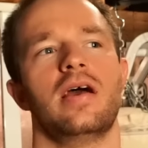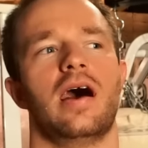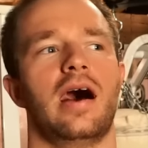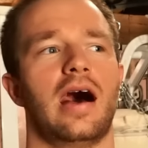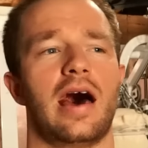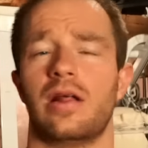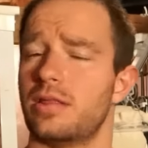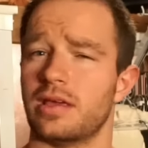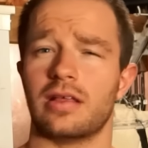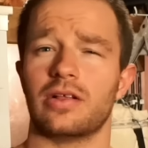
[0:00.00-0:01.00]
I don't
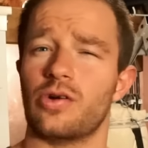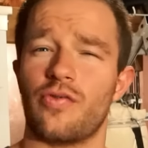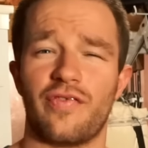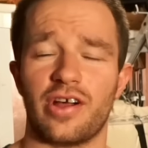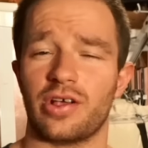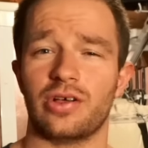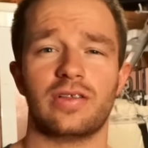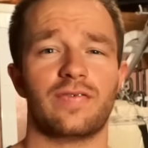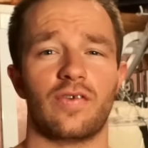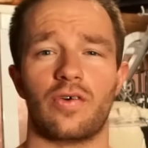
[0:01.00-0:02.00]
think it'll go very
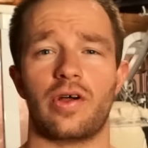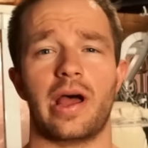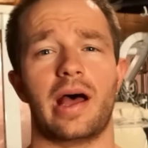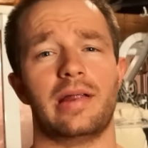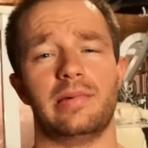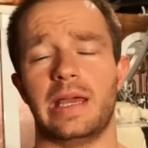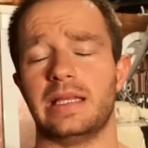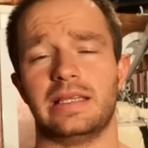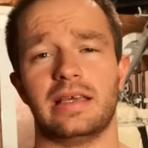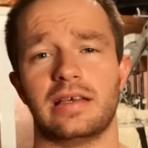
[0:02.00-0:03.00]
good for
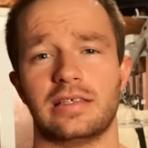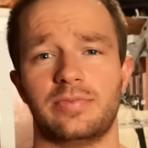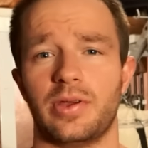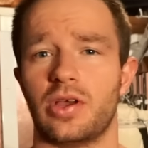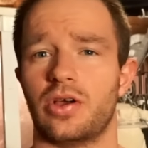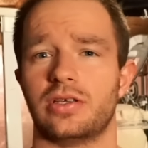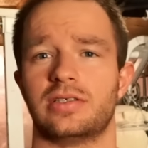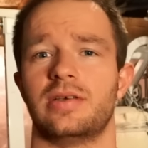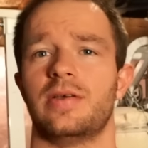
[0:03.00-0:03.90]
Nate Diaz, because